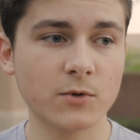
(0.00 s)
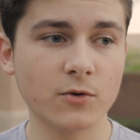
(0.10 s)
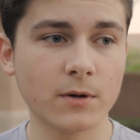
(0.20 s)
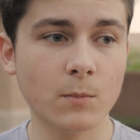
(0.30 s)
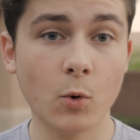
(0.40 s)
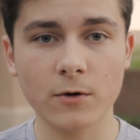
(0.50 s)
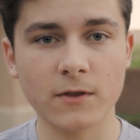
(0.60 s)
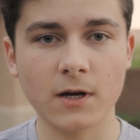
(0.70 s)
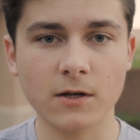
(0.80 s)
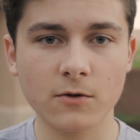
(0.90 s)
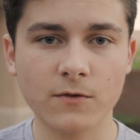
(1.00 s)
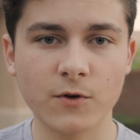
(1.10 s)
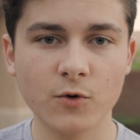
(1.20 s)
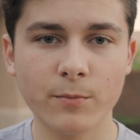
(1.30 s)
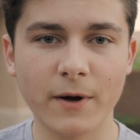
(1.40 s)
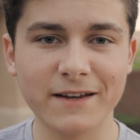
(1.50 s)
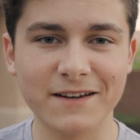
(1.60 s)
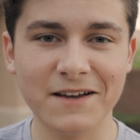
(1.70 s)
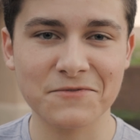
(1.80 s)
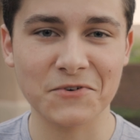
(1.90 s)
doing more than I used to,
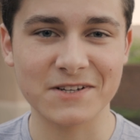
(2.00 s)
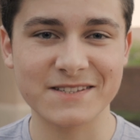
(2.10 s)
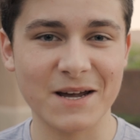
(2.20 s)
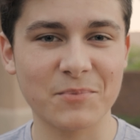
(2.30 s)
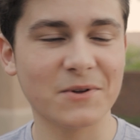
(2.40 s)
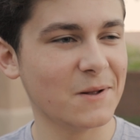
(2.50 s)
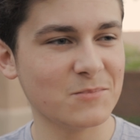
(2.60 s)
but for example,